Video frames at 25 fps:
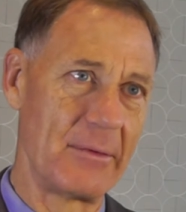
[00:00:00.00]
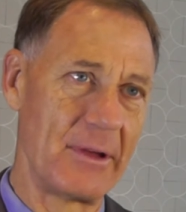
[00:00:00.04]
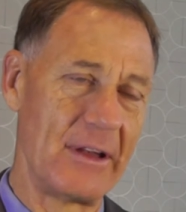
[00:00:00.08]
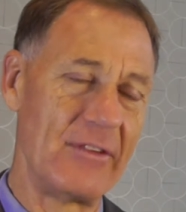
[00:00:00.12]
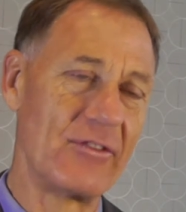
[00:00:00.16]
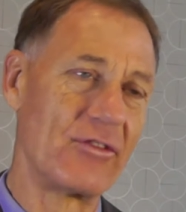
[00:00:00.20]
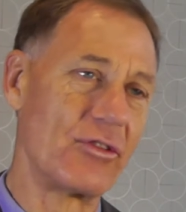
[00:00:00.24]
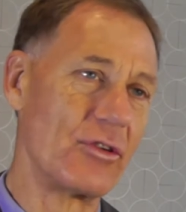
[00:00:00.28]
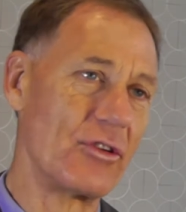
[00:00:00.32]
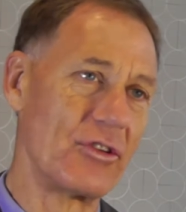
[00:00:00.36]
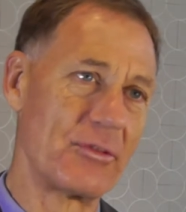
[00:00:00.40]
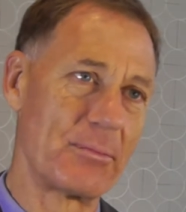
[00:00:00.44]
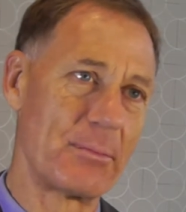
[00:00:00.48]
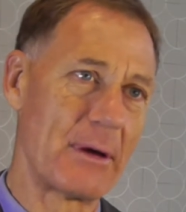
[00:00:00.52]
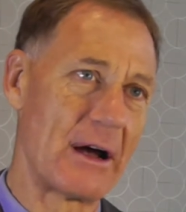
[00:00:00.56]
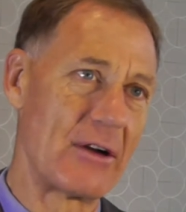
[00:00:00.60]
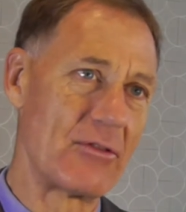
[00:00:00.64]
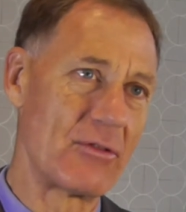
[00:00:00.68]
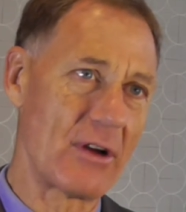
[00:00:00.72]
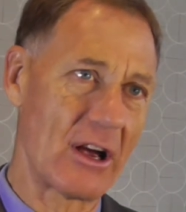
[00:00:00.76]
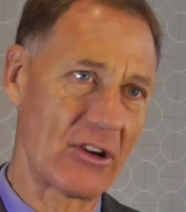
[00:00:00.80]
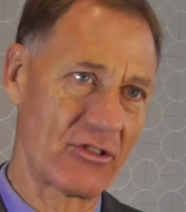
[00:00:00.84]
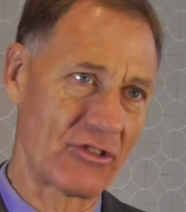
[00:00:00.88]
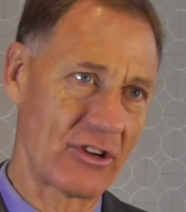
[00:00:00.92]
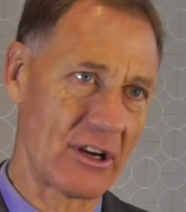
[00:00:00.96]
influenced by
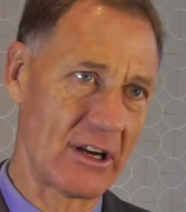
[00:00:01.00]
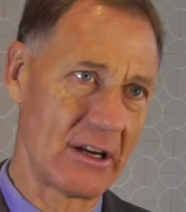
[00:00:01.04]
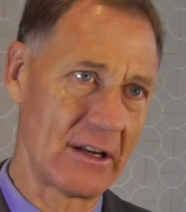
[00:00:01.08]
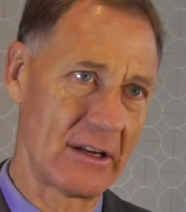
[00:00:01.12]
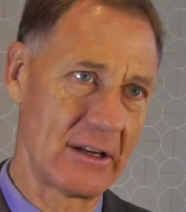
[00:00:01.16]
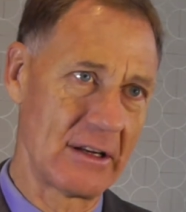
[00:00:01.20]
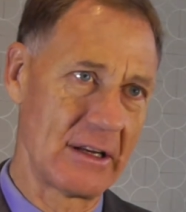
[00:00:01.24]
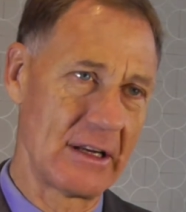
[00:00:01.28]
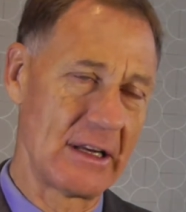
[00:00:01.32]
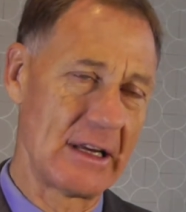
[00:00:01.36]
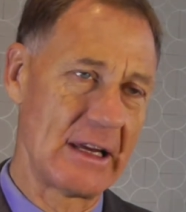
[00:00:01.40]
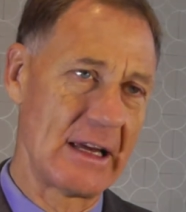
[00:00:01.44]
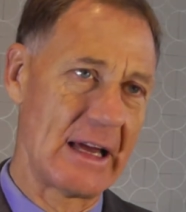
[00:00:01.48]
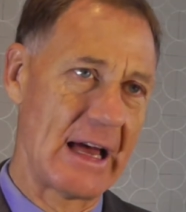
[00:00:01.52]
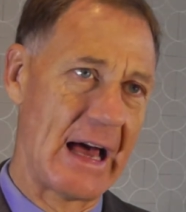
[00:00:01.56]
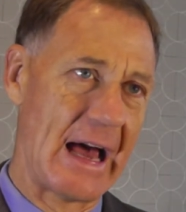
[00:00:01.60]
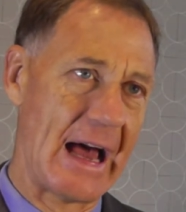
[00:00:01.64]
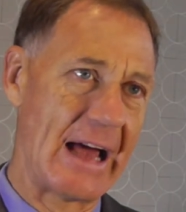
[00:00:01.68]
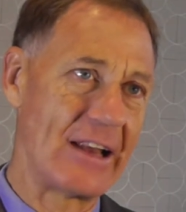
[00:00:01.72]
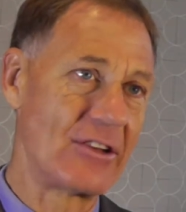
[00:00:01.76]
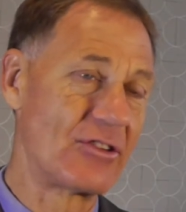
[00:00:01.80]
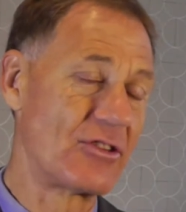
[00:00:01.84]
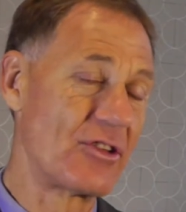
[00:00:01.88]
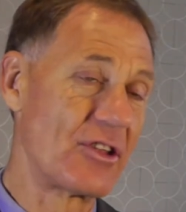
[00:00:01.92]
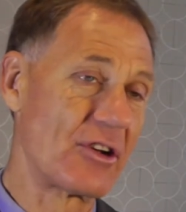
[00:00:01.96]
Russia?
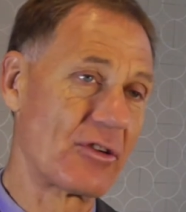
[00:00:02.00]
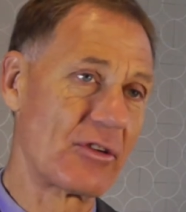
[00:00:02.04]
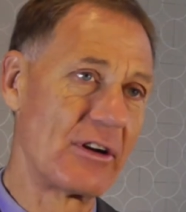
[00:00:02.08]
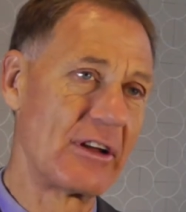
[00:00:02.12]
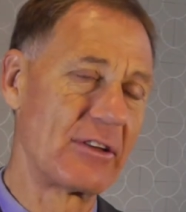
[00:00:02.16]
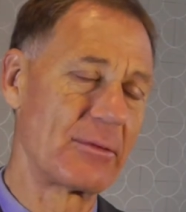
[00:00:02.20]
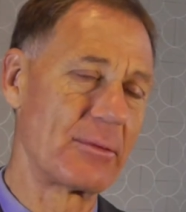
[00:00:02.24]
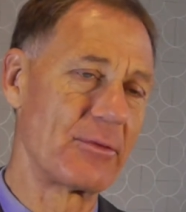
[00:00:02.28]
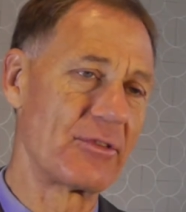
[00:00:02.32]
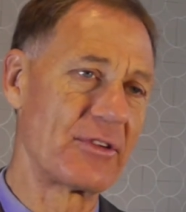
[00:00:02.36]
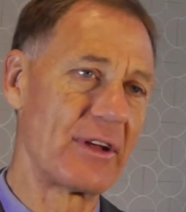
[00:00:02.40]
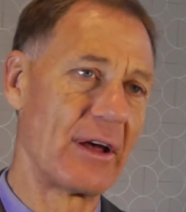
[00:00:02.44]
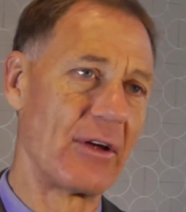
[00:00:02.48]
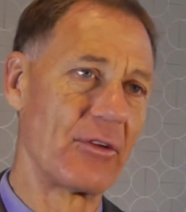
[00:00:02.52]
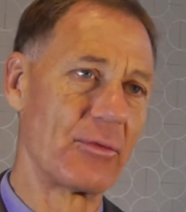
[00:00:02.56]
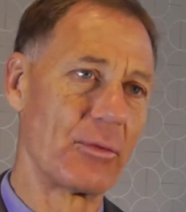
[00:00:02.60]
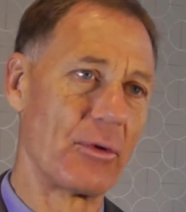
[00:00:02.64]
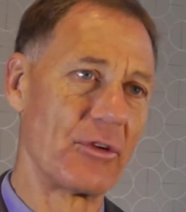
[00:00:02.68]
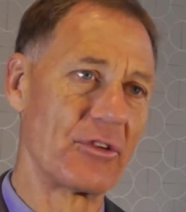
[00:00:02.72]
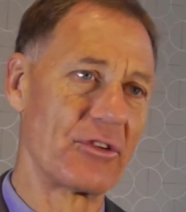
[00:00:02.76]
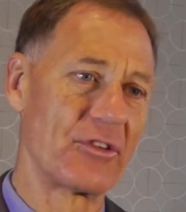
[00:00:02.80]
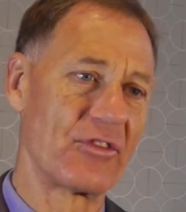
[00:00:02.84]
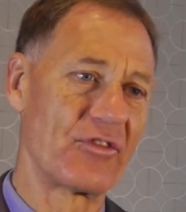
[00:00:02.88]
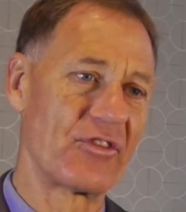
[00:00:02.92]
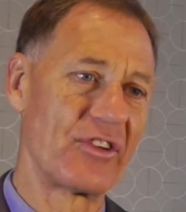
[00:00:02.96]
And do the Greeks themselves
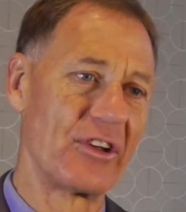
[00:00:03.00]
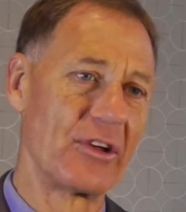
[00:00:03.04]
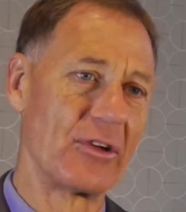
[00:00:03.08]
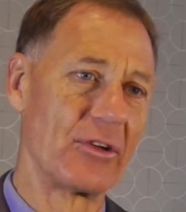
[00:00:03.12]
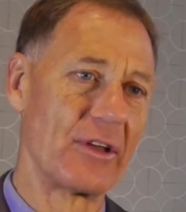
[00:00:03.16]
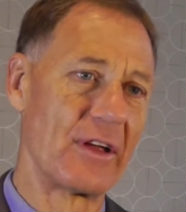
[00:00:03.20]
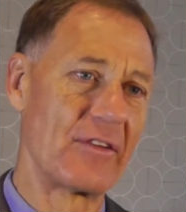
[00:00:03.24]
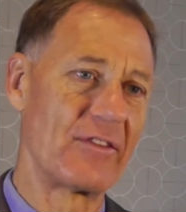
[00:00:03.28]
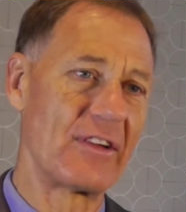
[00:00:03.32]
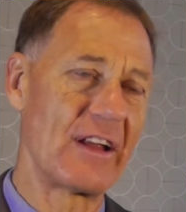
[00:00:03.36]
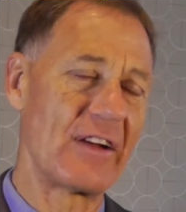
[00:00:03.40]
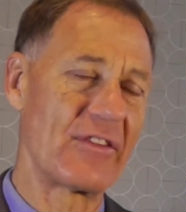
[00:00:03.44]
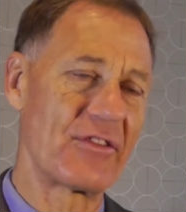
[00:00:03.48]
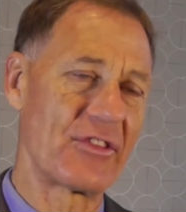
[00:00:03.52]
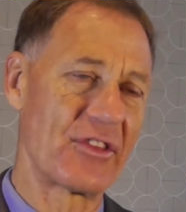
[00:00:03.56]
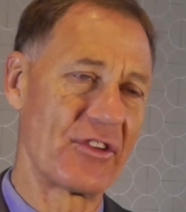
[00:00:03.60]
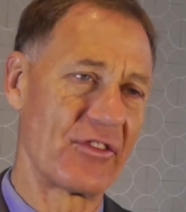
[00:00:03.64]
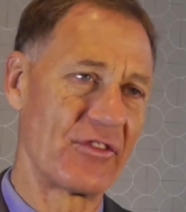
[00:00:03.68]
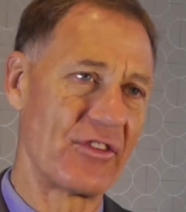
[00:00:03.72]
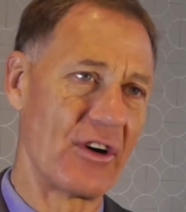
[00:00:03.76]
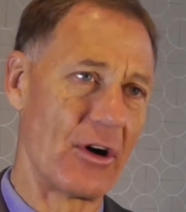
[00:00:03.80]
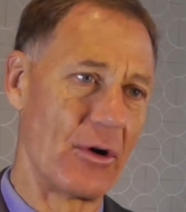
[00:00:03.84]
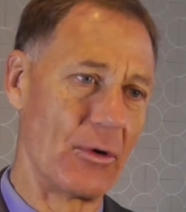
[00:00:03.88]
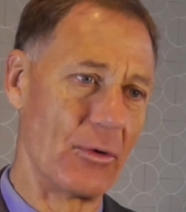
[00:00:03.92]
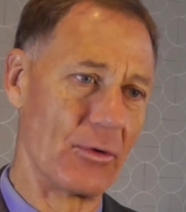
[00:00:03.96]
want to feel they've left the
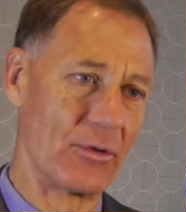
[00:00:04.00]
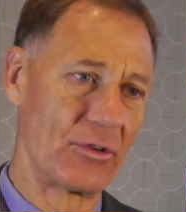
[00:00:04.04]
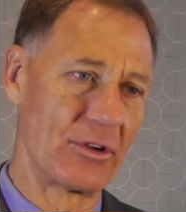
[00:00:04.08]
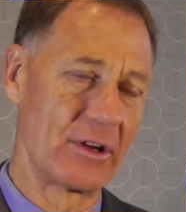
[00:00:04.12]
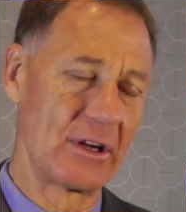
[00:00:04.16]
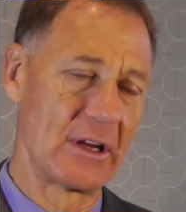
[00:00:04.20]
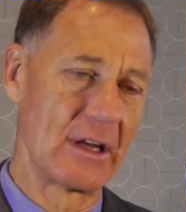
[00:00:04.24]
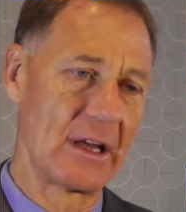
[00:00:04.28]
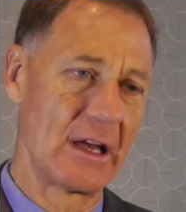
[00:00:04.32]
fold?